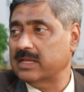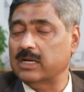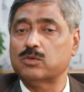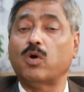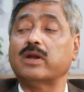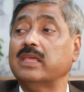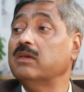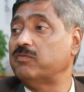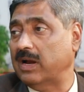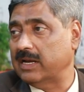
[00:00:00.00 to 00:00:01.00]
That is what
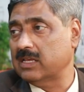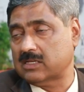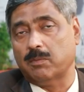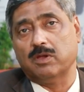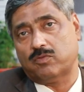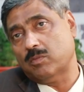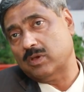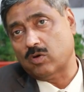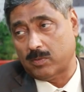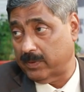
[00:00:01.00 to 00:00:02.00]
he felt. He's coming
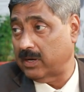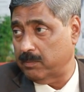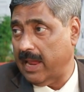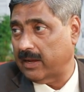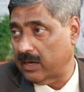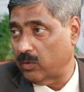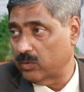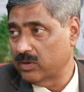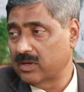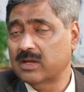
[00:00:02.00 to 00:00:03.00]
from a corporate background.